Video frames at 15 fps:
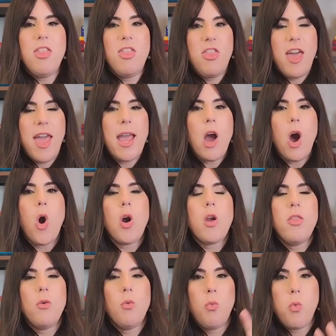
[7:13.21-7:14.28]
They
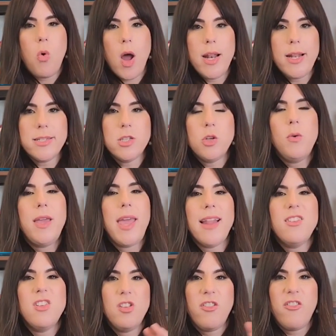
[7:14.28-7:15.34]
are the ones who
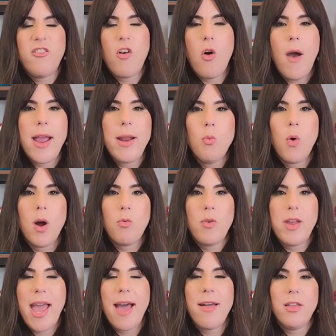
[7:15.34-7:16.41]
get to define what
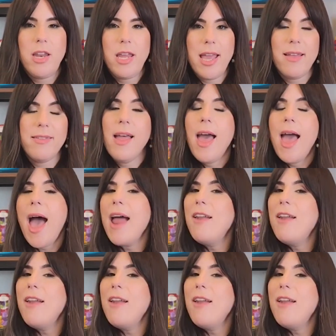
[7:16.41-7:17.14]
reality is.